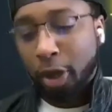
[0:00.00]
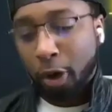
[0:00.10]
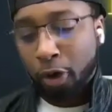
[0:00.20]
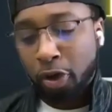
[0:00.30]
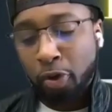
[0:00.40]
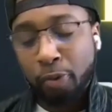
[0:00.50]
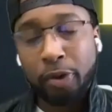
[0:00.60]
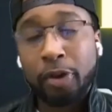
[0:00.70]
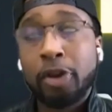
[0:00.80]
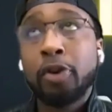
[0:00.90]
so
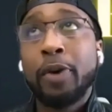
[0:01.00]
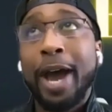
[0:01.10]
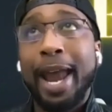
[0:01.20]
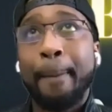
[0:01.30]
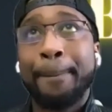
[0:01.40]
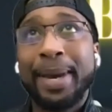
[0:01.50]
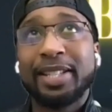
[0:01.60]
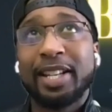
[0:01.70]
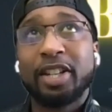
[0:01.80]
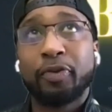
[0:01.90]
you had a
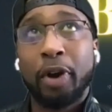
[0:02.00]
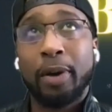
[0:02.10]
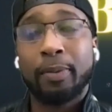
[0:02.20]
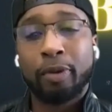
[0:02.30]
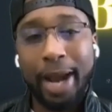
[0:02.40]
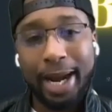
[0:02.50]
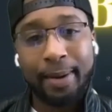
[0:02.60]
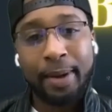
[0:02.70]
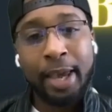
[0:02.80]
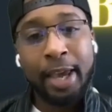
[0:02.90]
business from
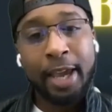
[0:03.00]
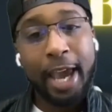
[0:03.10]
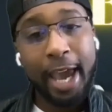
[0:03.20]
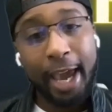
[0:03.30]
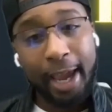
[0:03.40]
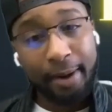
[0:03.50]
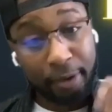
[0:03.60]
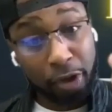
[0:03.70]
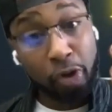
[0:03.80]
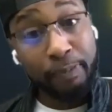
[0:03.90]
credit,
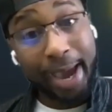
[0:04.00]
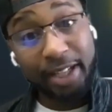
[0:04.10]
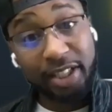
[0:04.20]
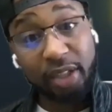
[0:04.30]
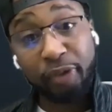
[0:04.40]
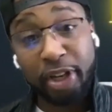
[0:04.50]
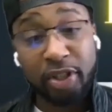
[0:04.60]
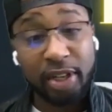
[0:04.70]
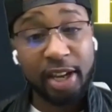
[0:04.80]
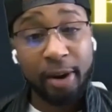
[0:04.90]
and you made six
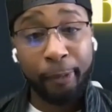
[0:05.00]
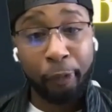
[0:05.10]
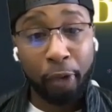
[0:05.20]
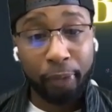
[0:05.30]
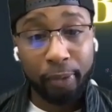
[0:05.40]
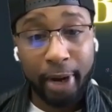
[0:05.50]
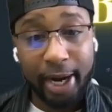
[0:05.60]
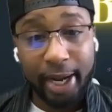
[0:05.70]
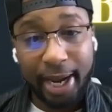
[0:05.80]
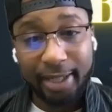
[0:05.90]
figures in a year before from
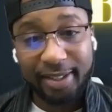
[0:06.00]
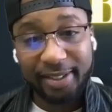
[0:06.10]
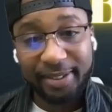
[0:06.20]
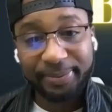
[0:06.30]
credit, yes?